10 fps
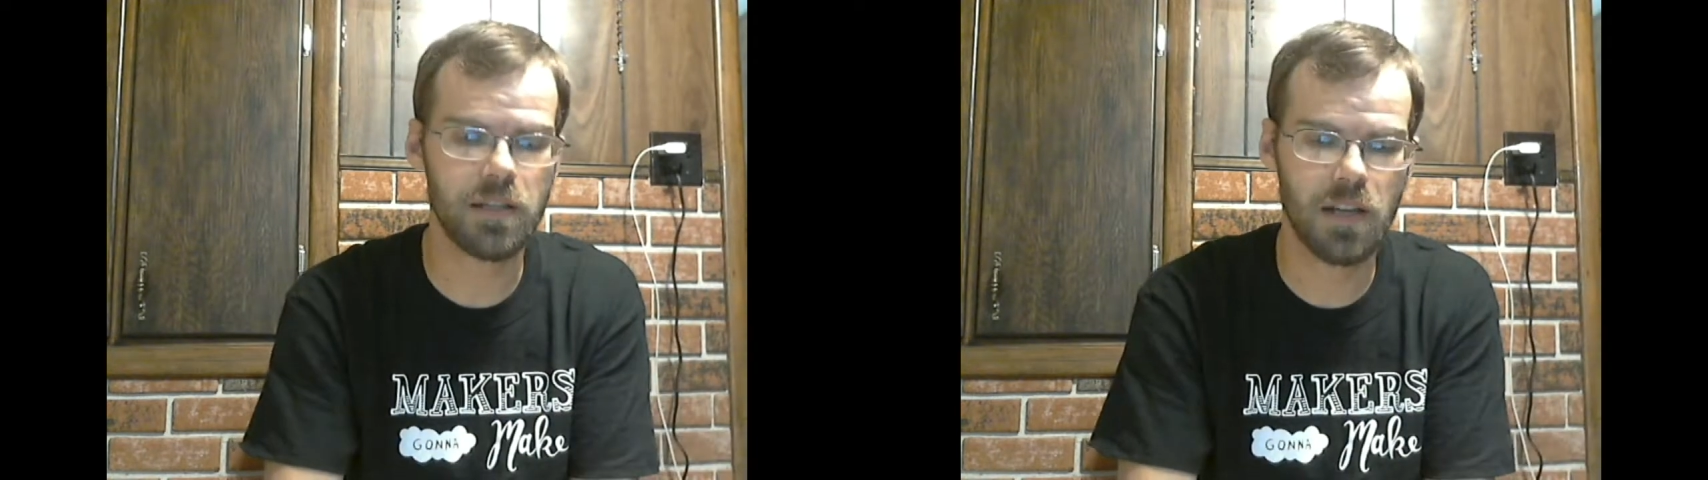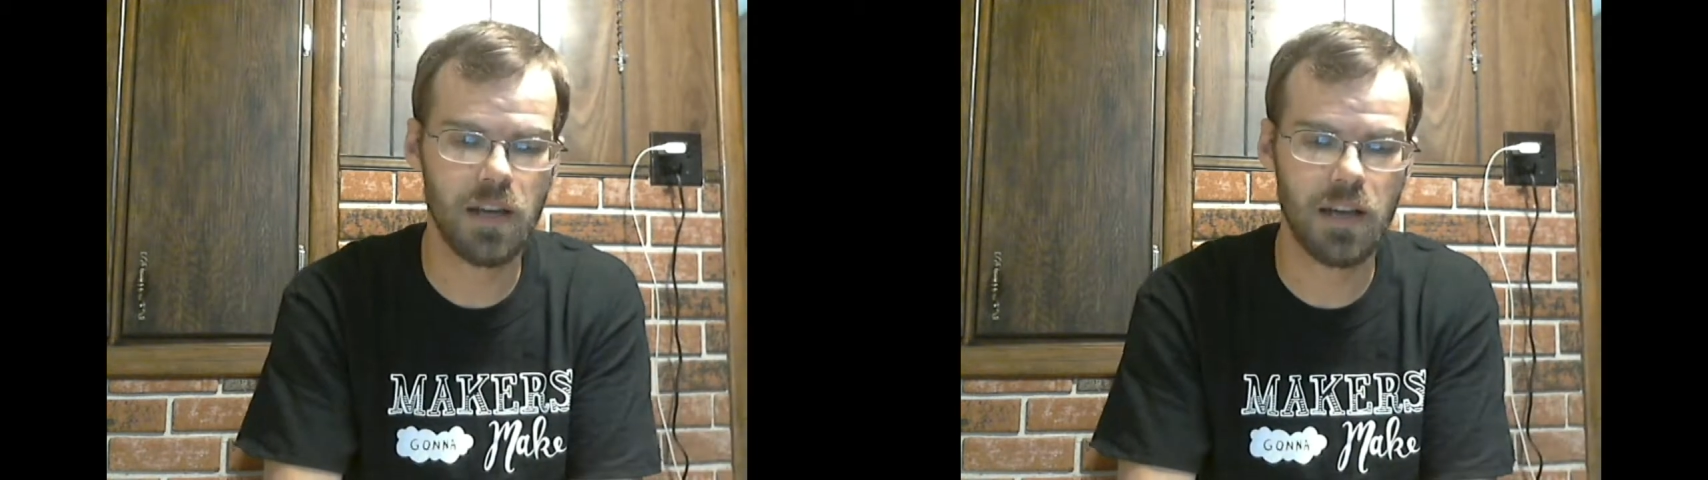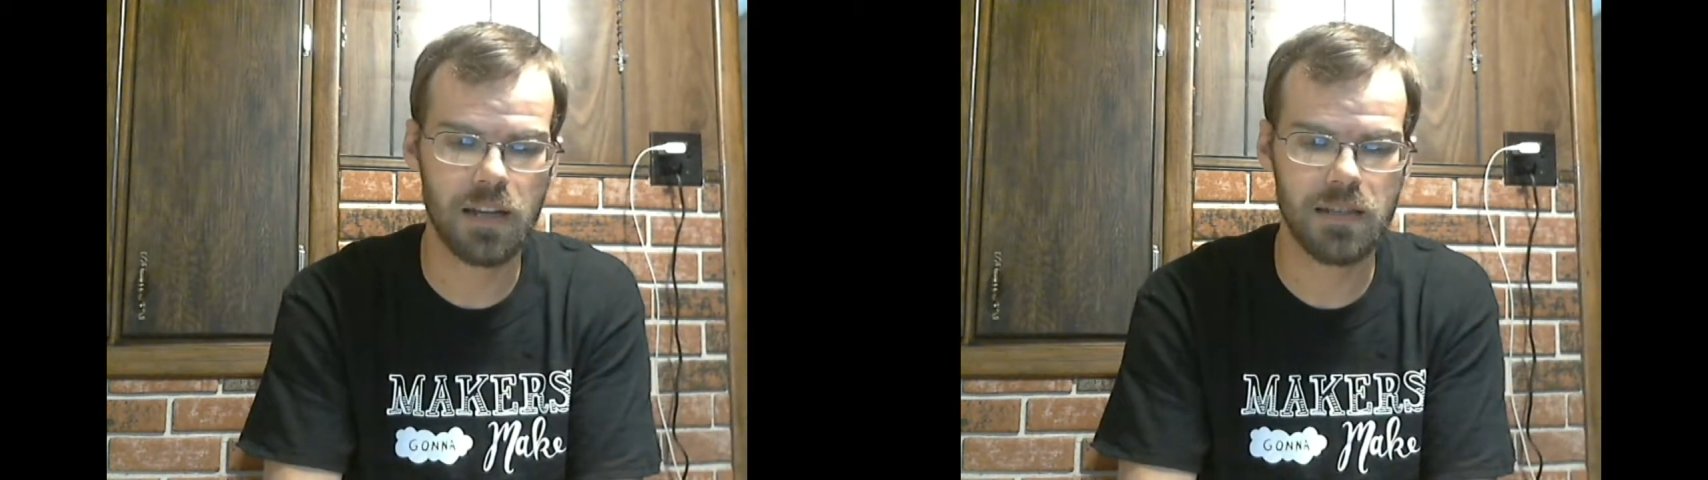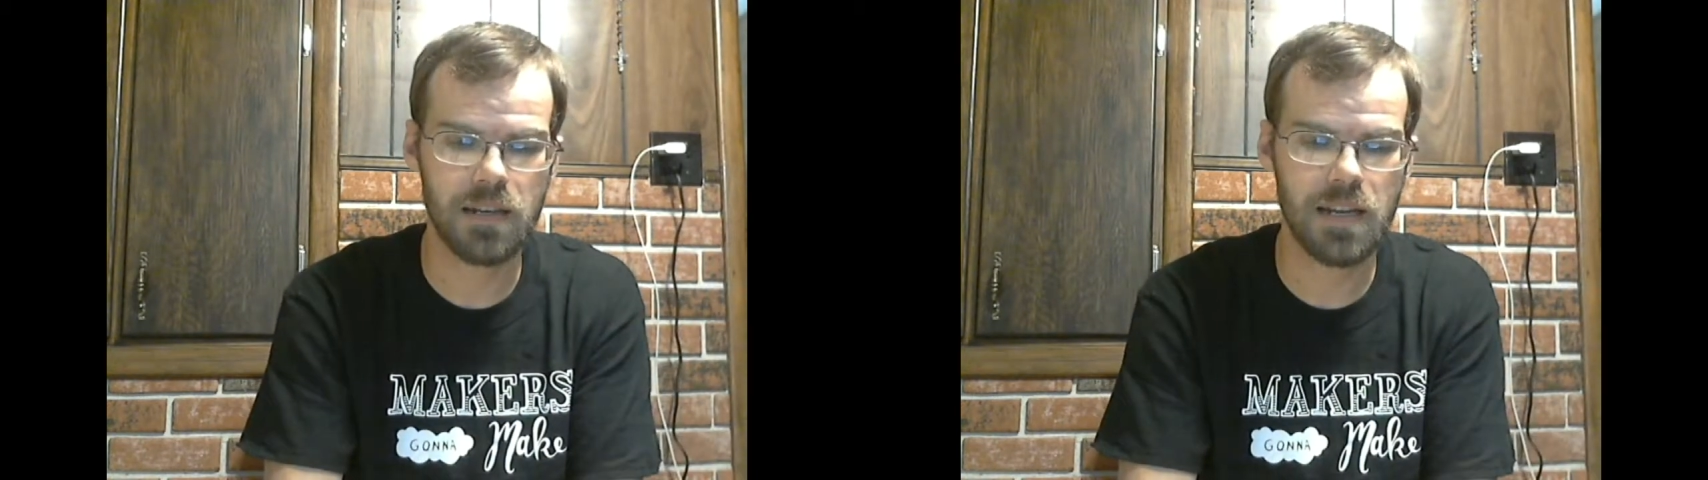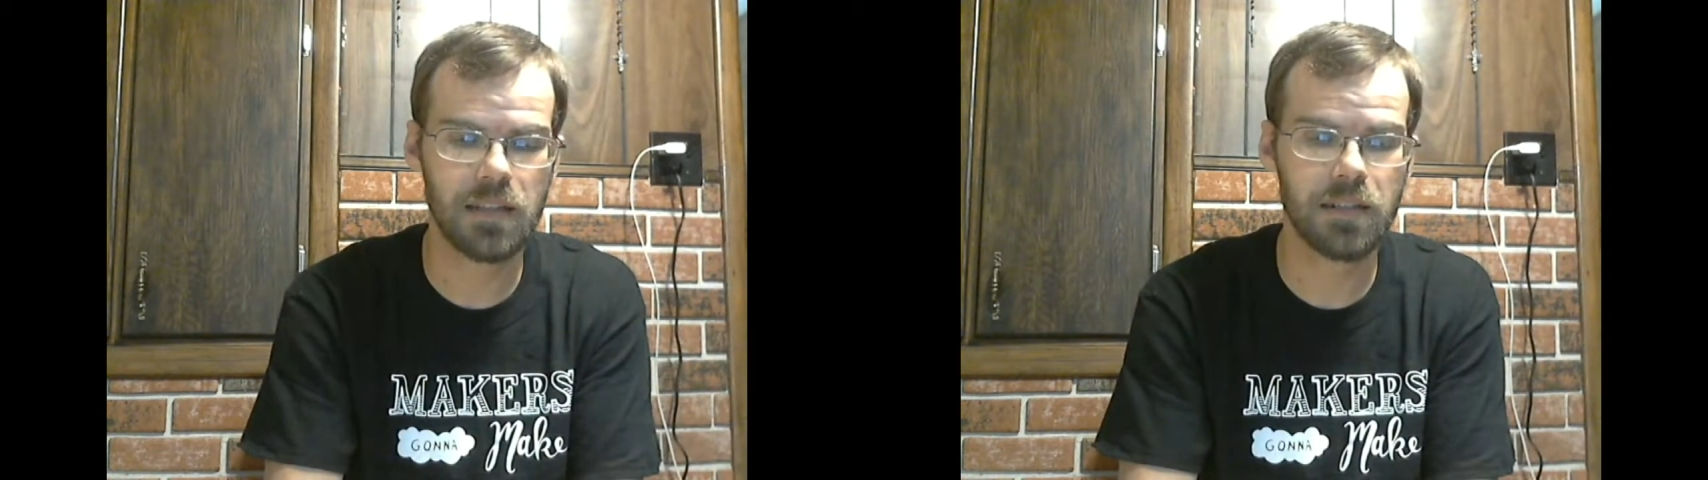It's
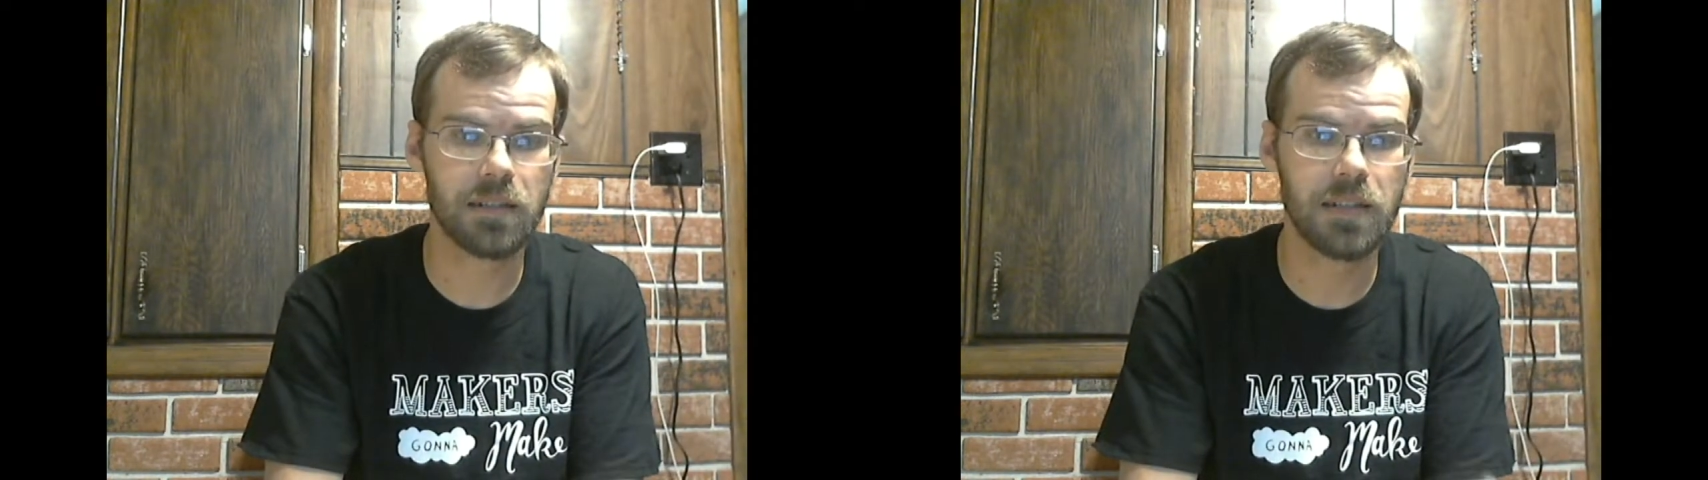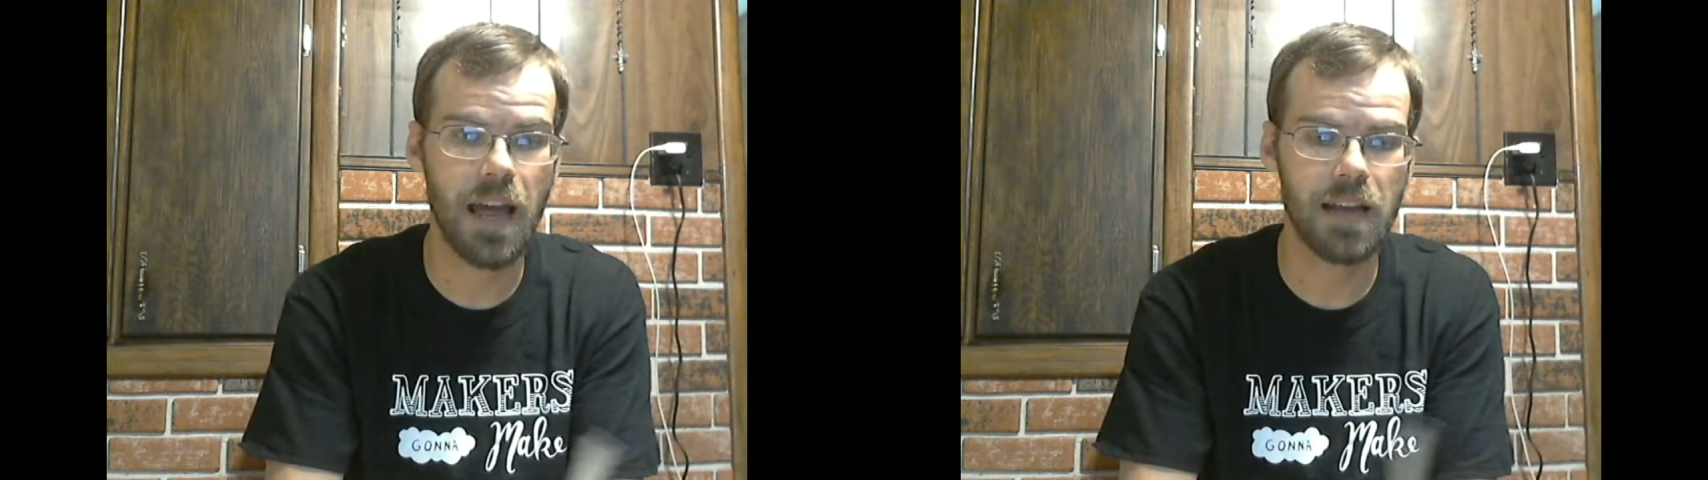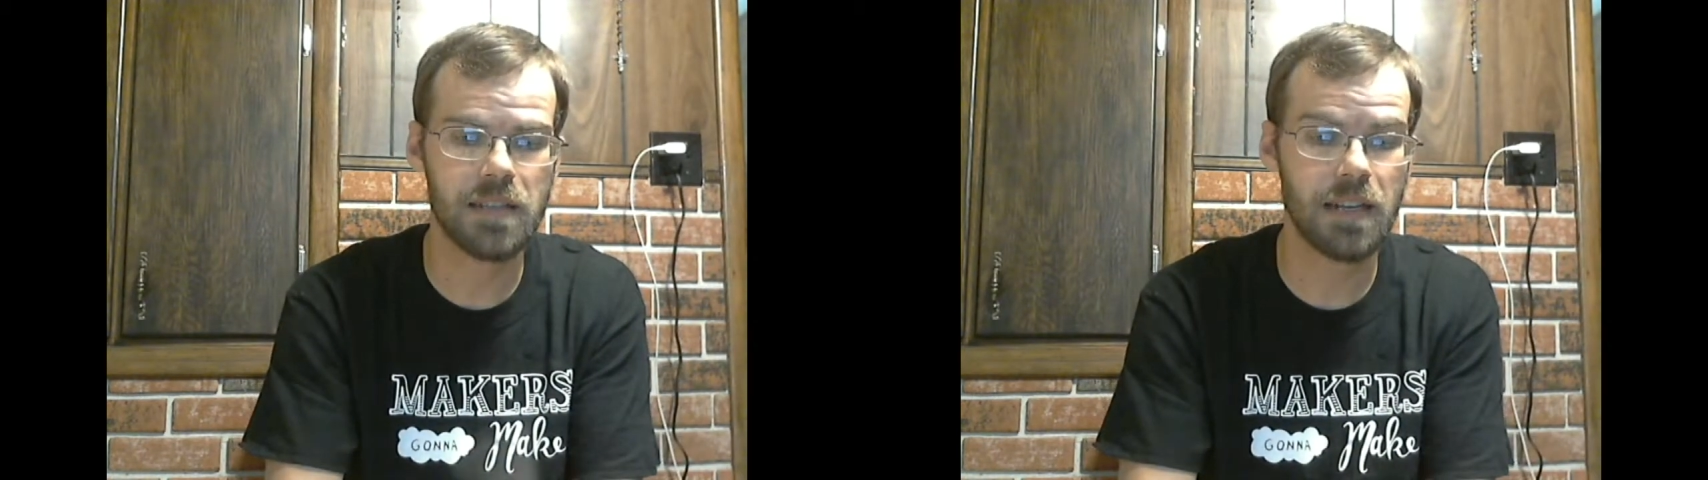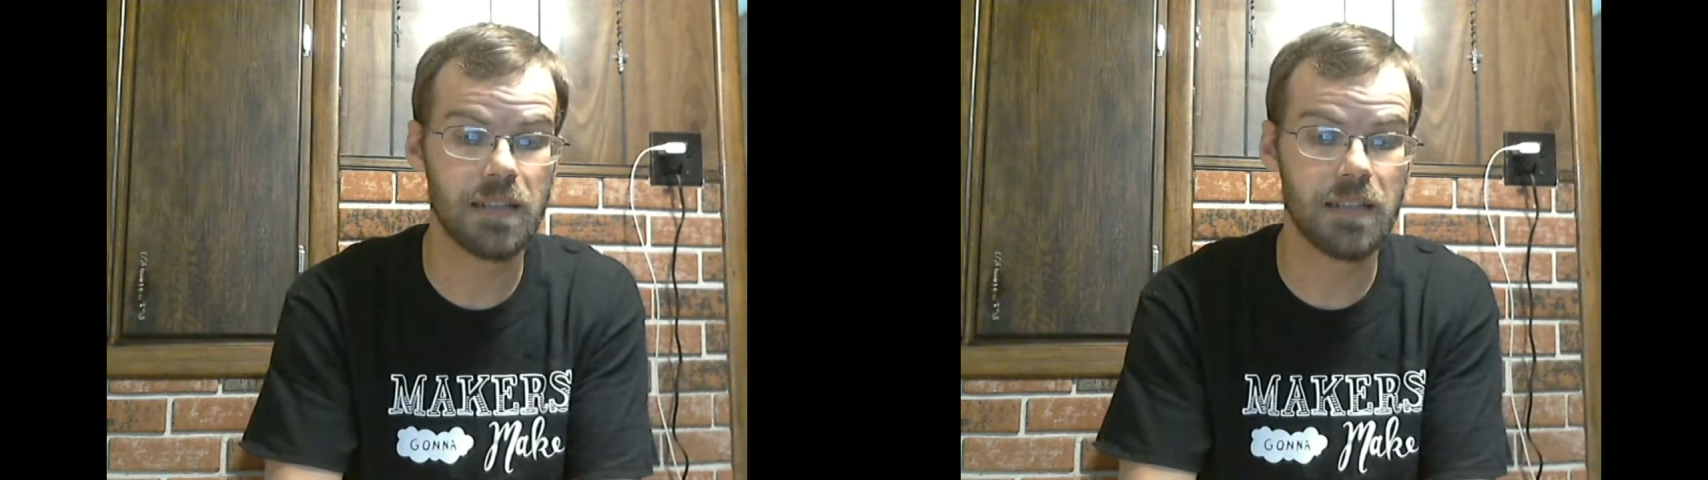a neat little text,